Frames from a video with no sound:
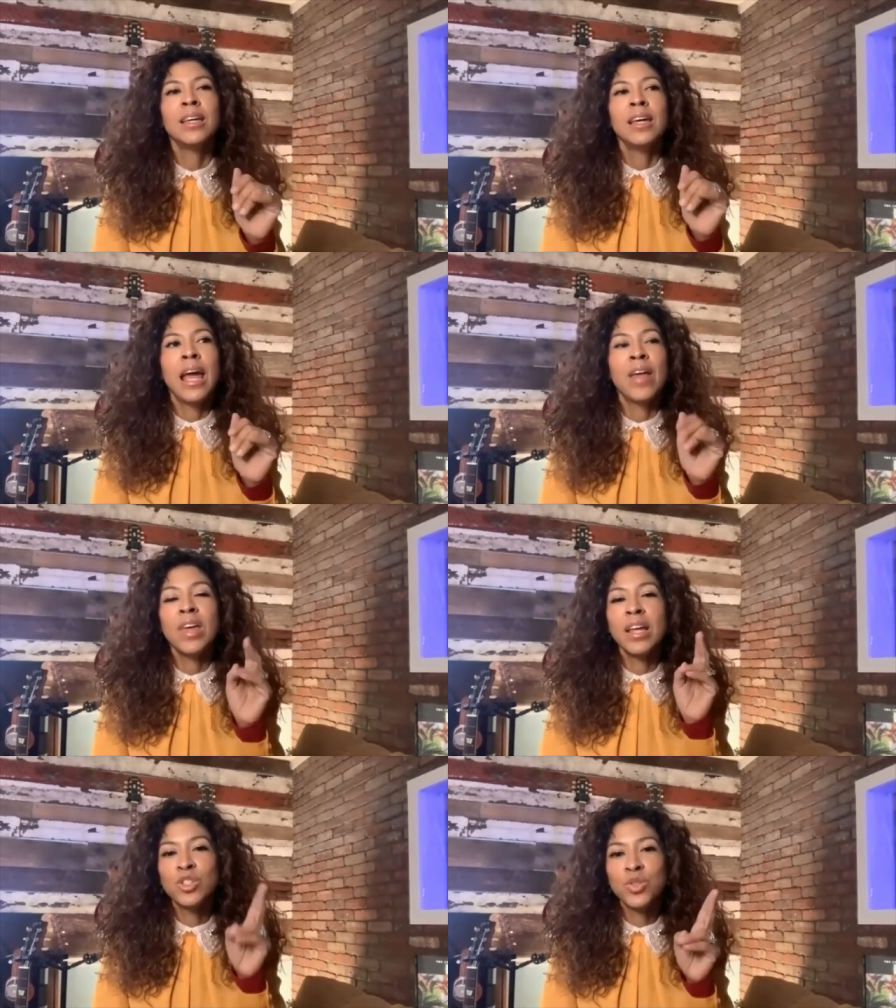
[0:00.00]
And
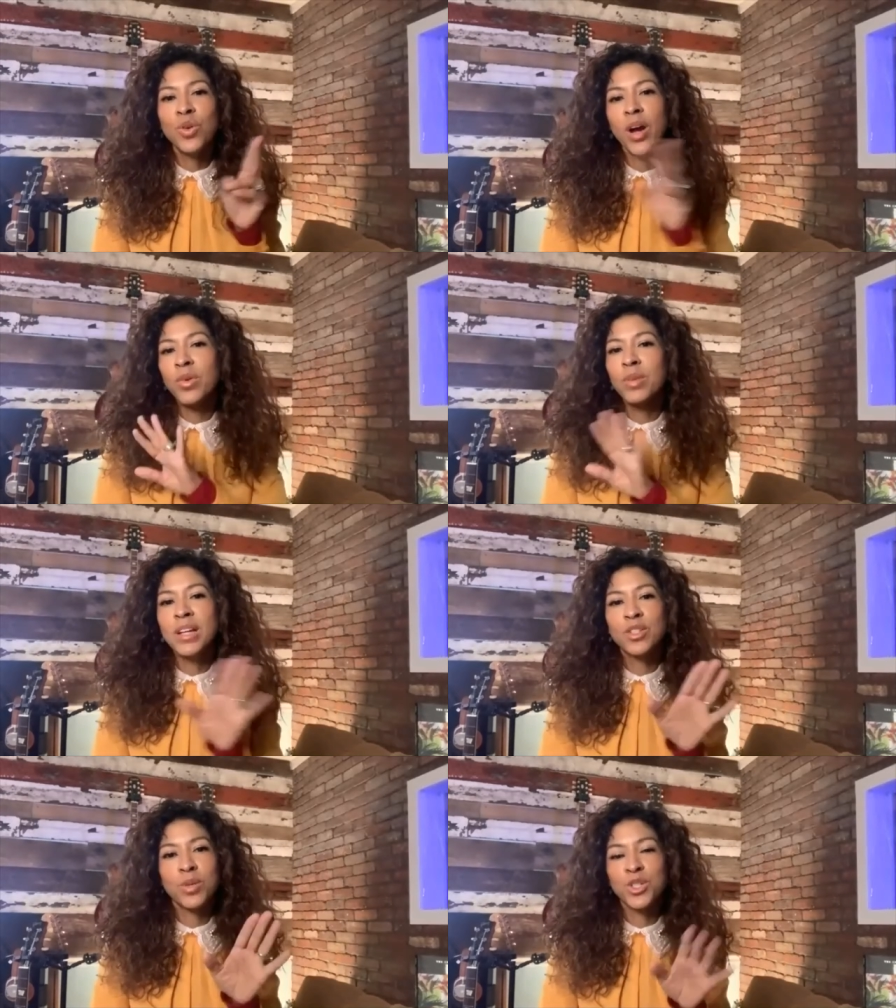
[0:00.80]
then two, I read my
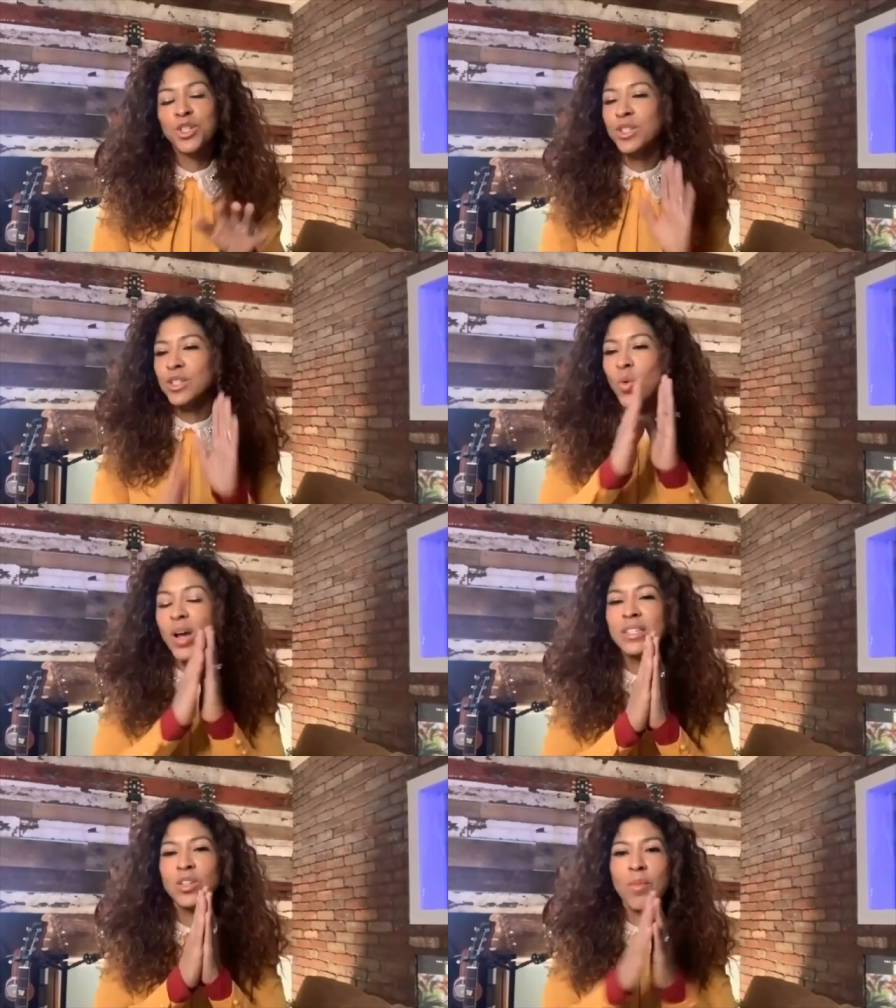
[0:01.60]
scriptures. So
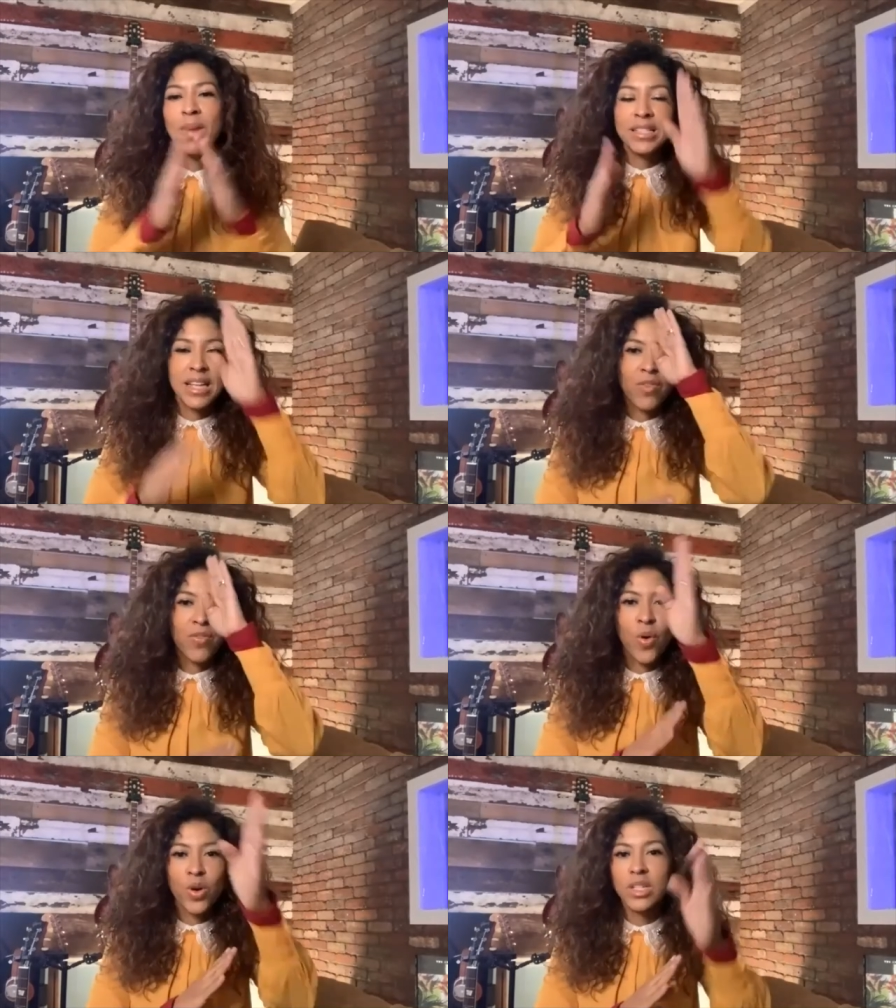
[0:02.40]
I start my day
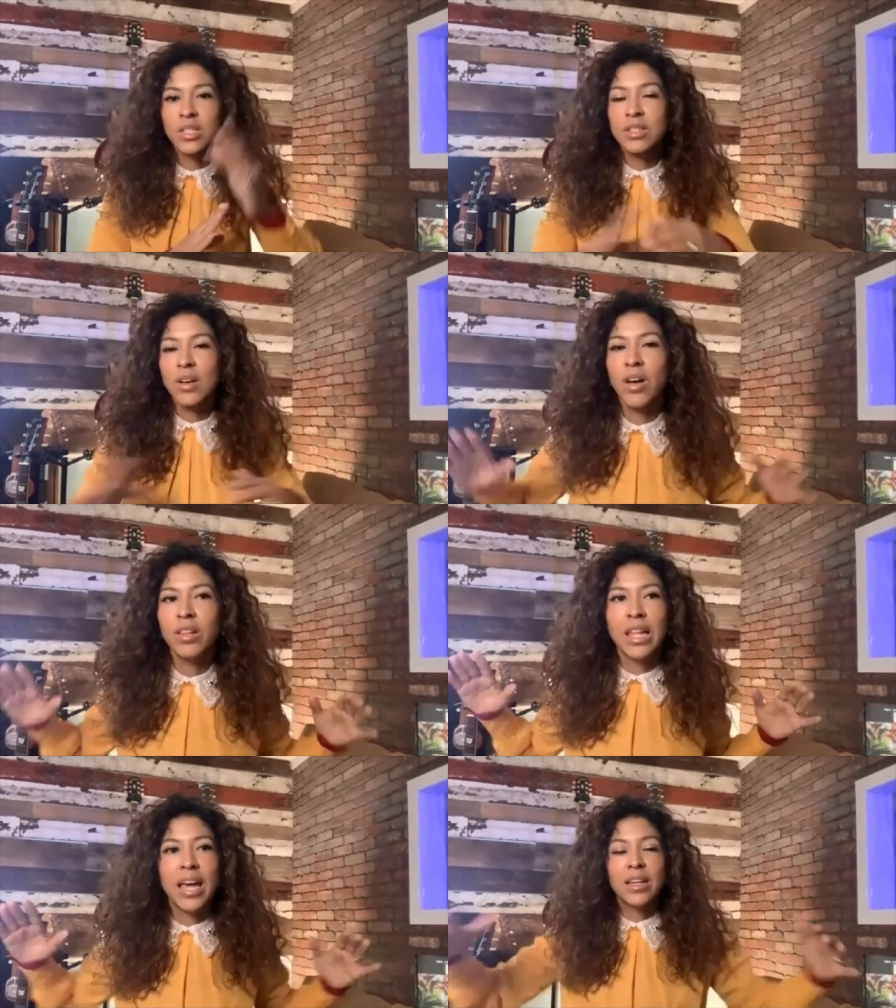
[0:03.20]
focused
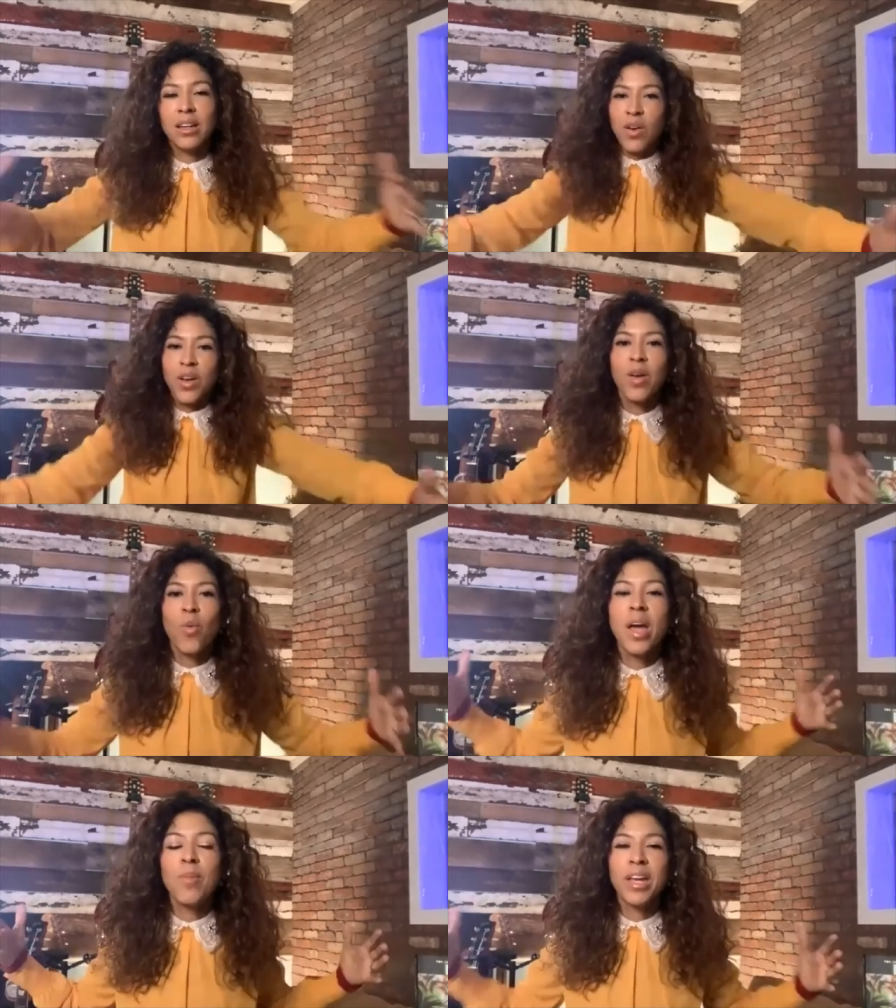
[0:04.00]
on like, okay,
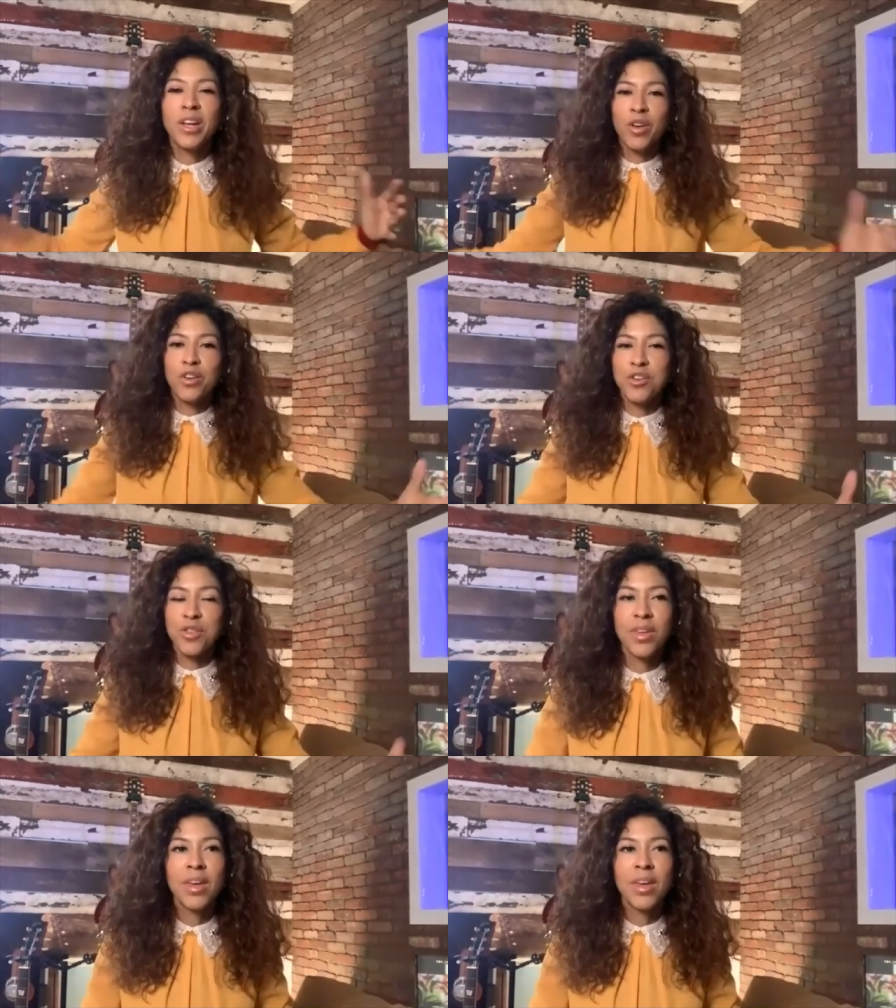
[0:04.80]
why am I here on earth?